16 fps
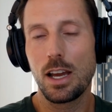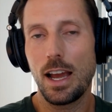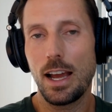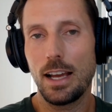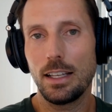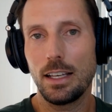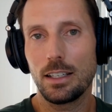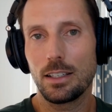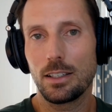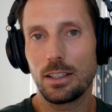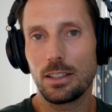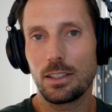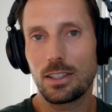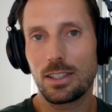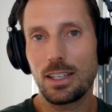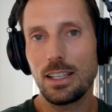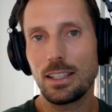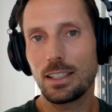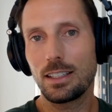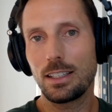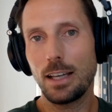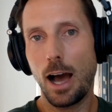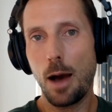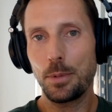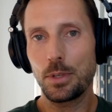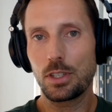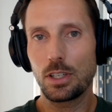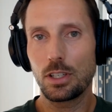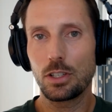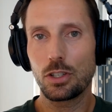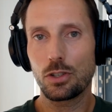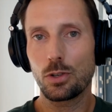And then seeing that the
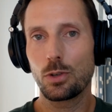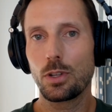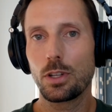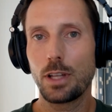opposite is true,